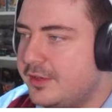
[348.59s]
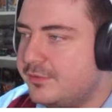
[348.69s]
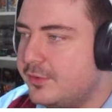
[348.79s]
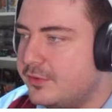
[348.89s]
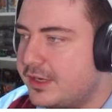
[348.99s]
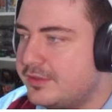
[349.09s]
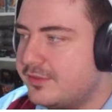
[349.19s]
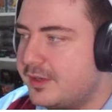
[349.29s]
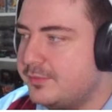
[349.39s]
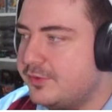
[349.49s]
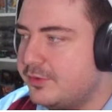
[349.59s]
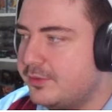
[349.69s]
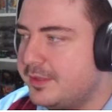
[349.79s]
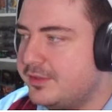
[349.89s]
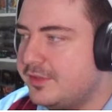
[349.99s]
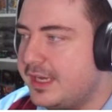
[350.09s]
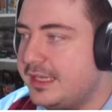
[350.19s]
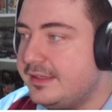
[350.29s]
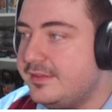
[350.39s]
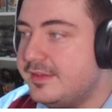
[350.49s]
for Grand Slam tournaments
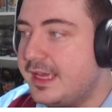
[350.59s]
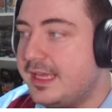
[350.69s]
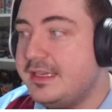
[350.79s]
and uh,